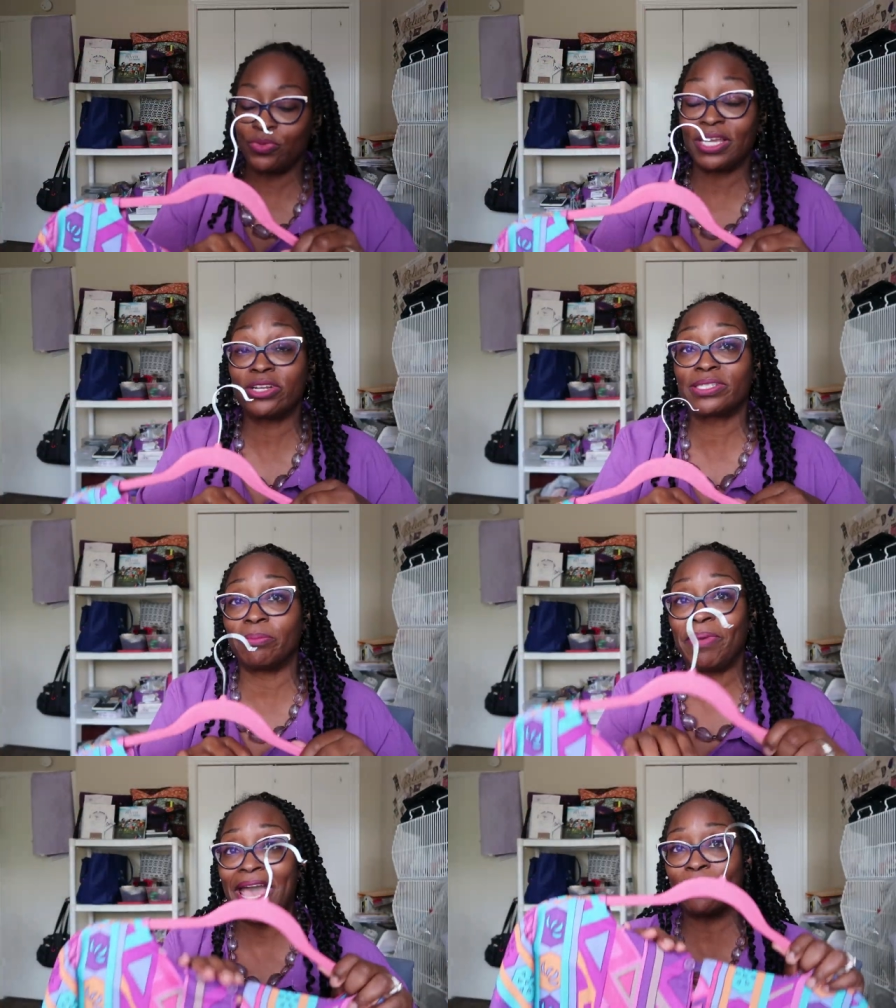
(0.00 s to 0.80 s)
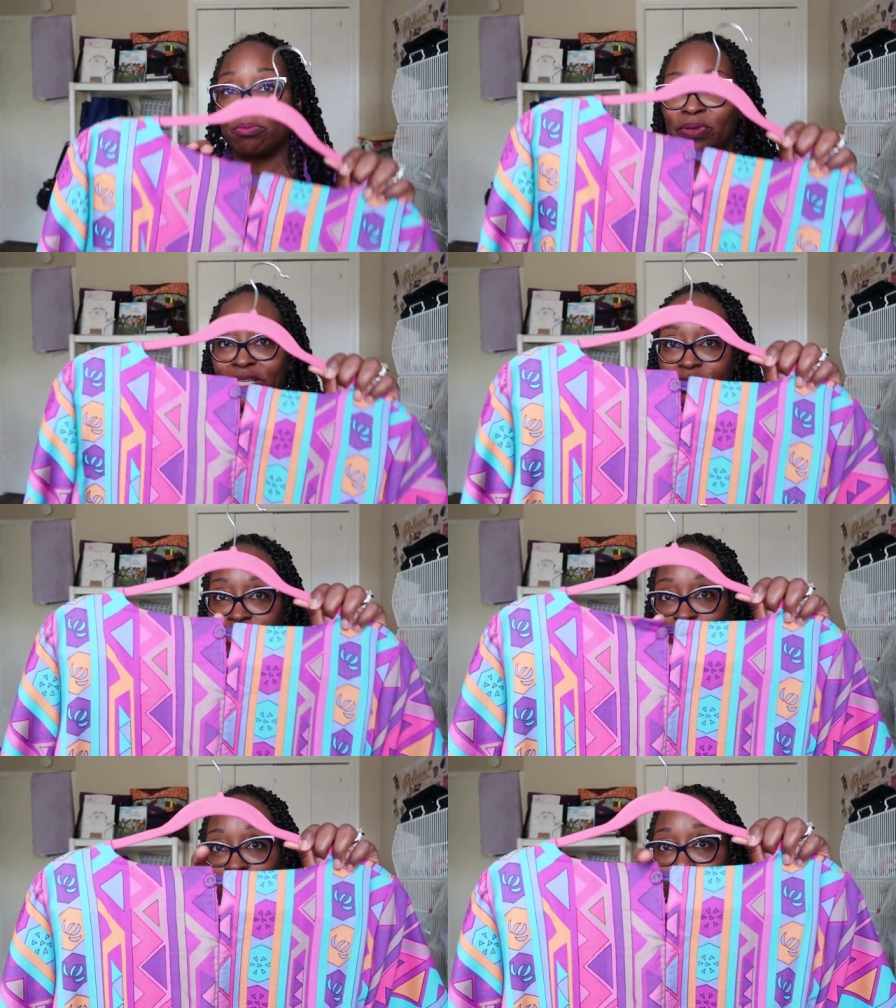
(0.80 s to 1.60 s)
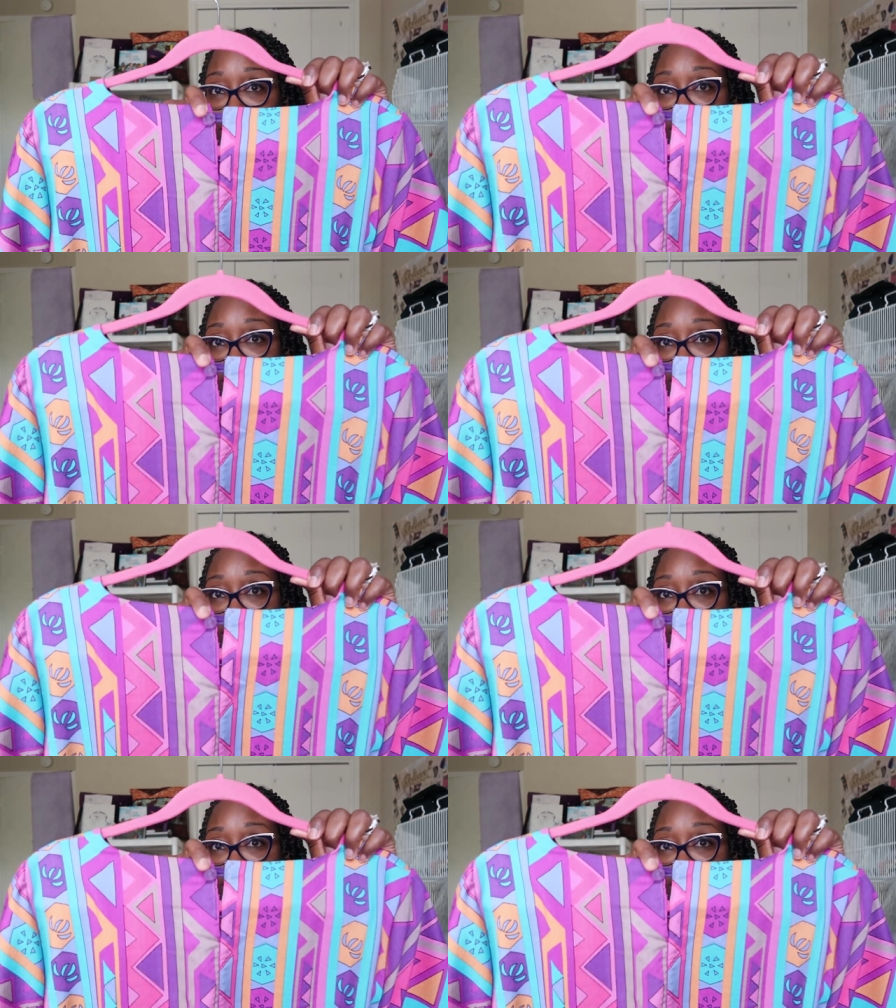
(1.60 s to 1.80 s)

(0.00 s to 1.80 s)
There's a pattern piece to do the